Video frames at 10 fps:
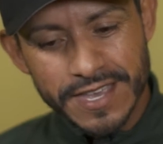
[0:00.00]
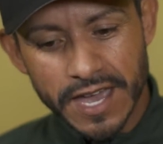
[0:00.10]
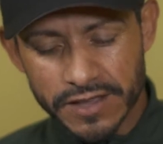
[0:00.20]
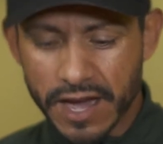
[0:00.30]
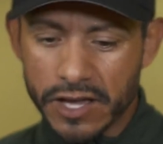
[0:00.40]

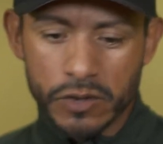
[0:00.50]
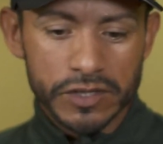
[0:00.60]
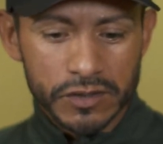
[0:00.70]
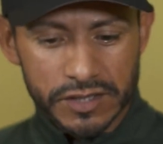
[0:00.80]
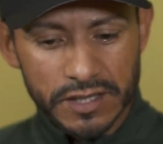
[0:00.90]
And yeah,
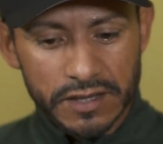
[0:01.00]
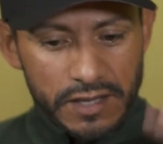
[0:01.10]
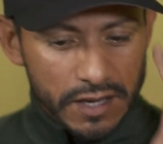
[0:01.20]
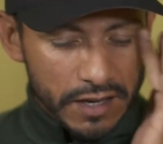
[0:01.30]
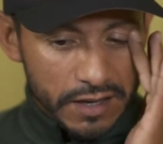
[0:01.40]
you see
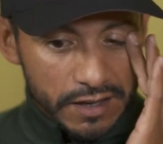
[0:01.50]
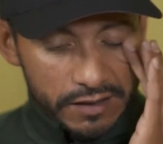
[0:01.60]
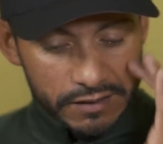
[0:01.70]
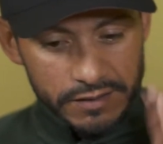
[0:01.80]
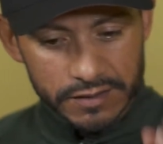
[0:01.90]

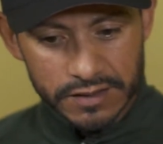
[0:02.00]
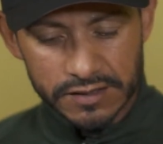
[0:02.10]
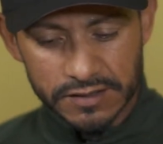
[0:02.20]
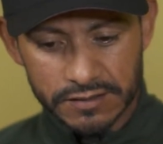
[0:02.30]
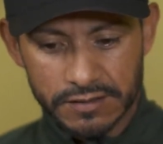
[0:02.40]

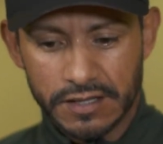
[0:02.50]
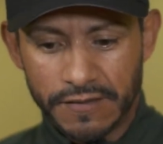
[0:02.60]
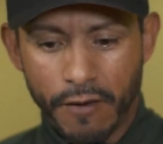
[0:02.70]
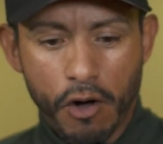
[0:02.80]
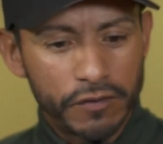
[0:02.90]
this
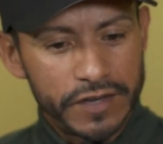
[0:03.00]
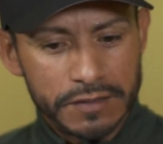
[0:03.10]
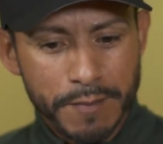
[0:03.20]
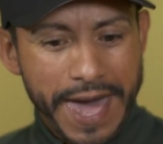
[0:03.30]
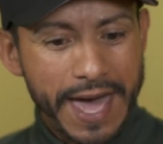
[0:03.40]

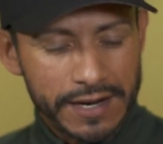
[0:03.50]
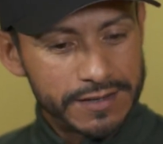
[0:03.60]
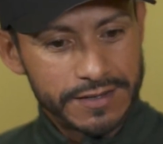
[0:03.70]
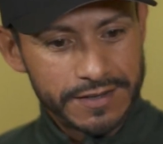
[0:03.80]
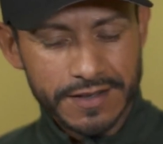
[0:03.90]
evolving man.
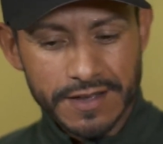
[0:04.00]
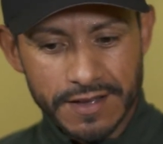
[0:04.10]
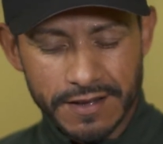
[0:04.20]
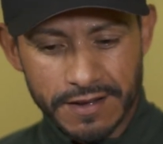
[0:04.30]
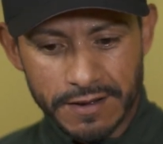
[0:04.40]

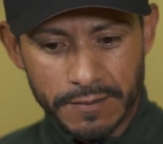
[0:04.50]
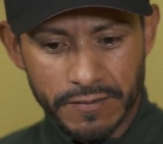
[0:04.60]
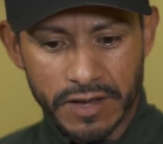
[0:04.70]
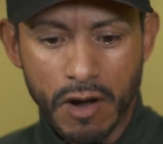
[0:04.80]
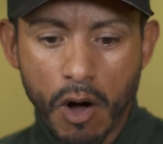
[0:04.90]

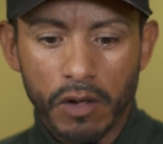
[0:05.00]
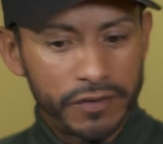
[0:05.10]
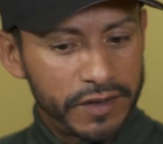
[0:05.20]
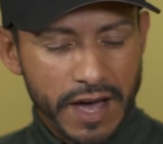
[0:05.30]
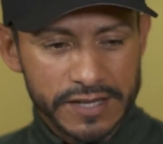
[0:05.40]
And all
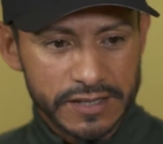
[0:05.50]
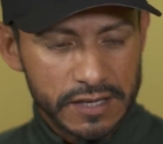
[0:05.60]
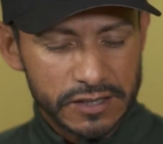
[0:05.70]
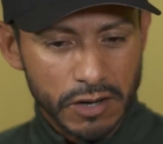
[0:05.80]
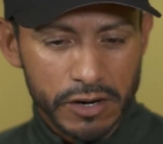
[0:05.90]
of the guys I
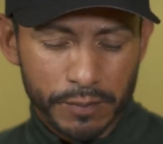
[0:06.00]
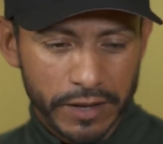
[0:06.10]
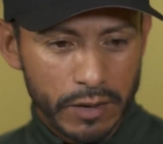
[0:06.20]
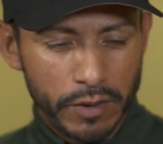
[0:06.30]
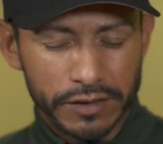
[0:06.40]
started
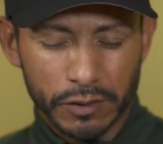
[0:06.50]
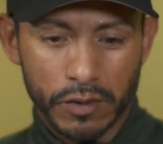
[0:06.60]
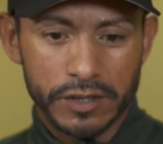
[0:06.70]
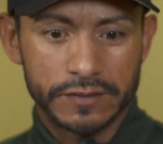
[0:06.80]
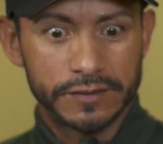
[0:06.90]
playing with
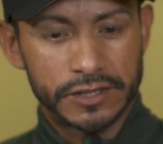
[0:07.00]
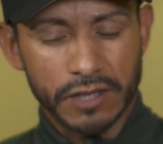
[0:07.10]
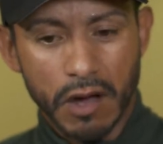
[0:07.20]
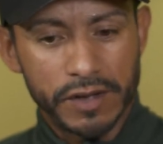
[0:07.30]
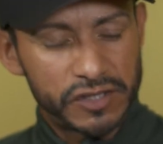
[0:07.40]
or
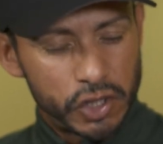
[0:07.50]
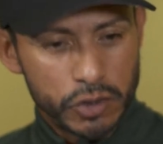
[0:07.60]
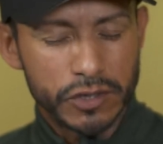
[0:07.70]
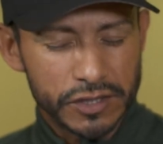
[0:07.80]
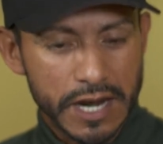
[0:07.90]
saw as
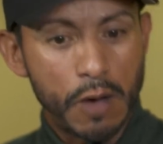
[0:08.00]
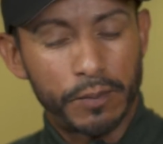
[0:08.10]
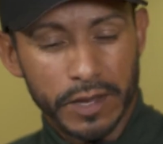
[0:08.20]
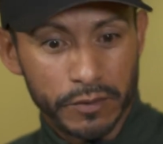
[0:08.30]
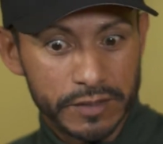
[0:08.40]
juniors now
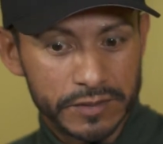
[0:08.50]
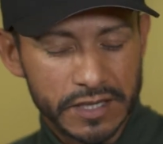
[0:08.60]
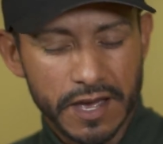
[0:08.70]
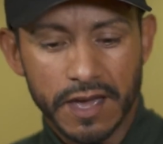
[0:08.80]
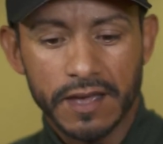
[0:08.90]
playing with them
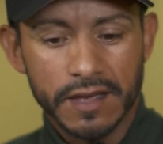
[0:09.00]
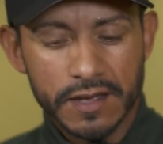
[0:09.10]
today.